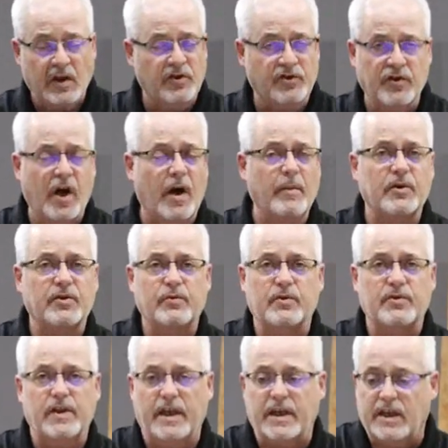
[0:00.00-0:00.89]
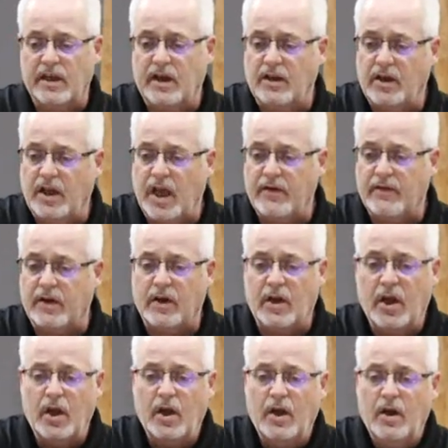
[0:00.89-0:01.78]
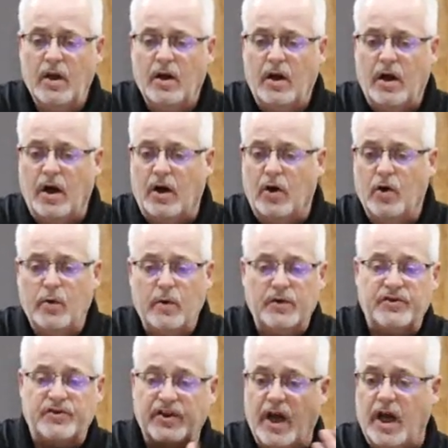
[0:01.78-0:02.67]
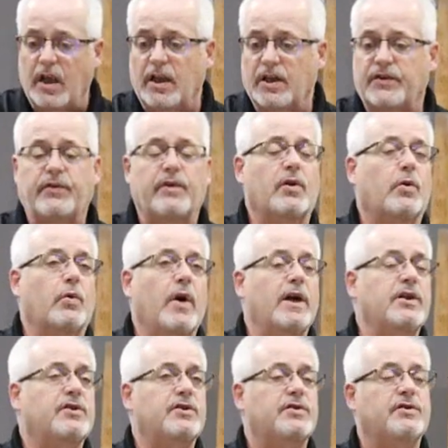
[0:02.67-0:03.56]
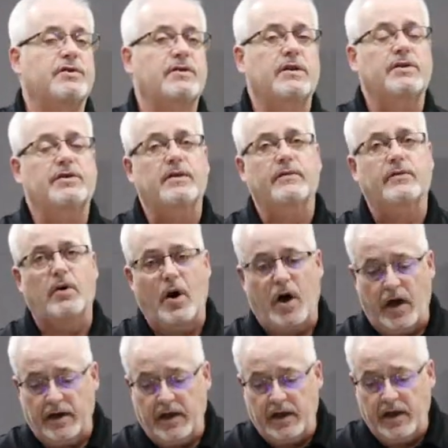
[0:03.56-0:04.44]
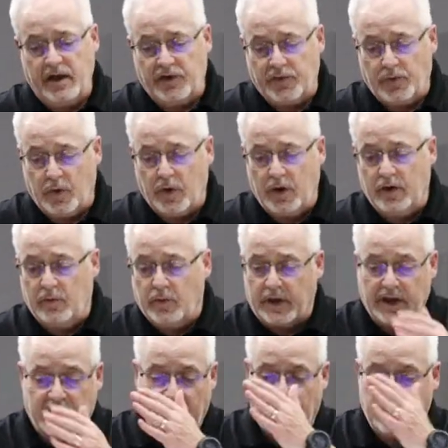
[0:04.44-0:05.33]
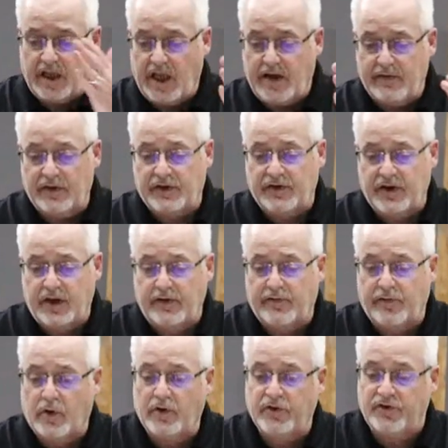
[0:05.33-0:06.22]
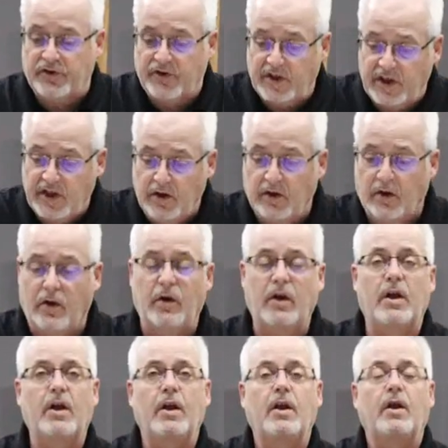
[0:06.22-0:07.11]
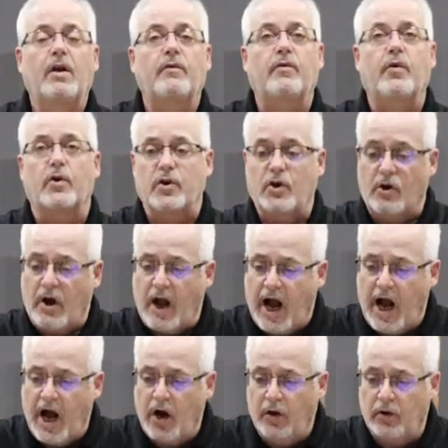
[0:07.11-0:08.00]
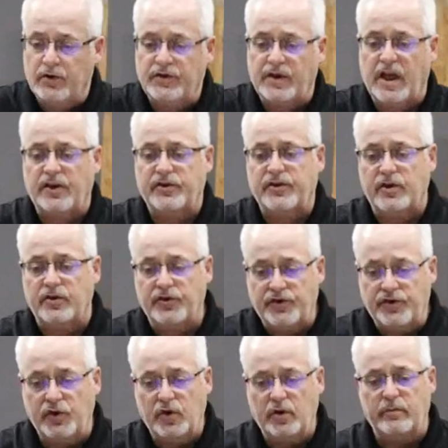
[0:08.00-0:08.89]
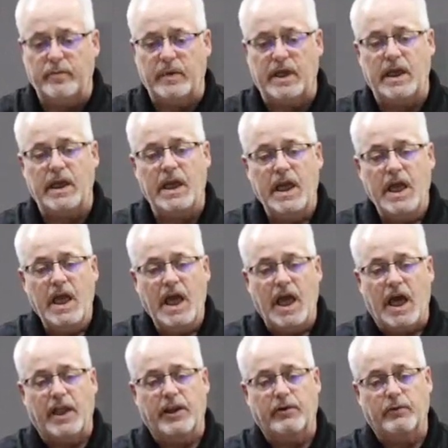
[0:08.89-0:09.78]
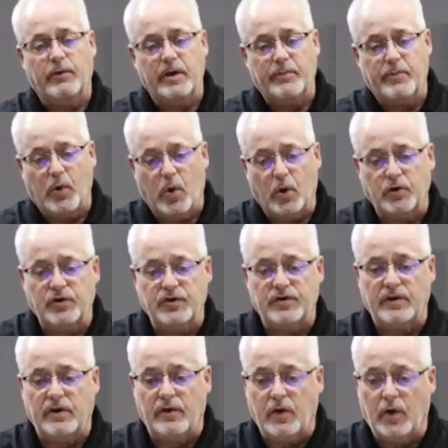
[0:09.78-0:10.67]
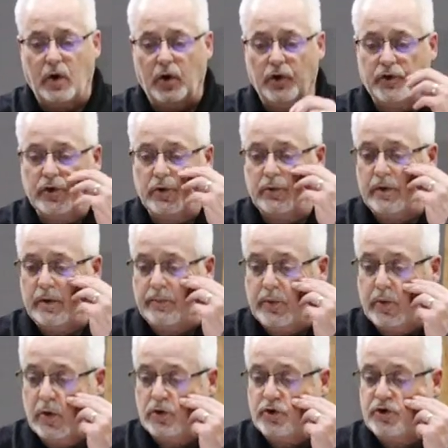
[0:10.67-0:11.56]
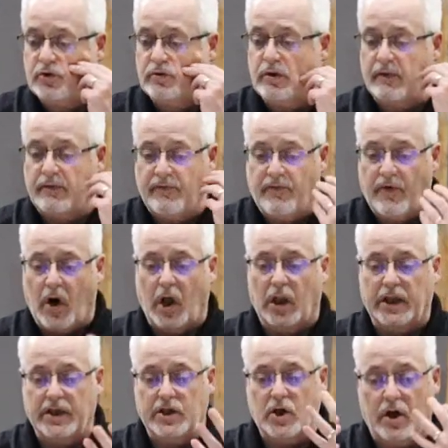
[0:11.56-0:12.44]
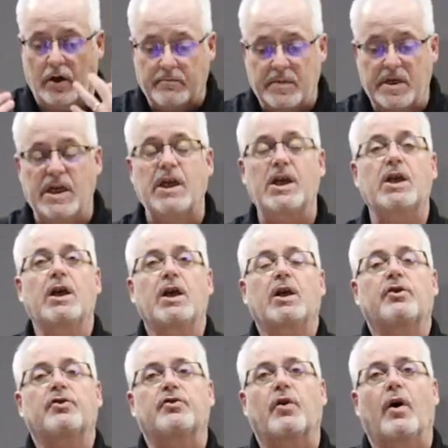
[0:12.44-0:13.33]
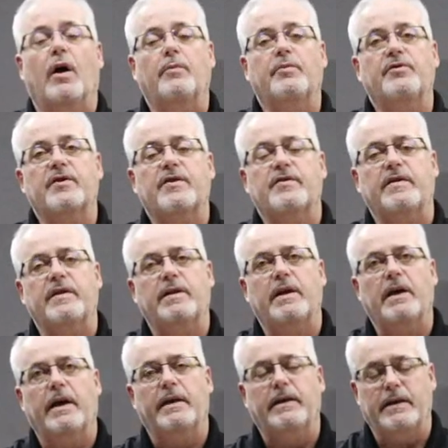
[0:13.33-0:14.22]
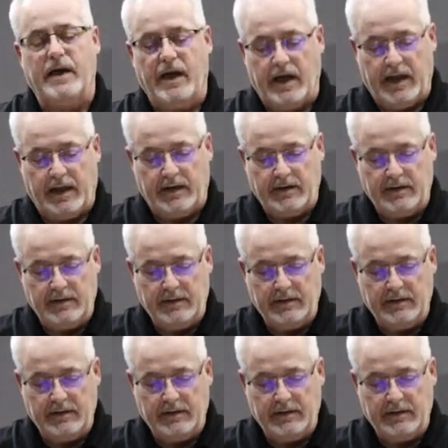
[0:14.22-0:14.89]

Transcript: psalmist was like King David, who was zealous for the righteousness of God and his word, when King David said, "For zeal for your house has consumed me, and the reproaches of those who reproach you have fallen on me." Psalm 69:9.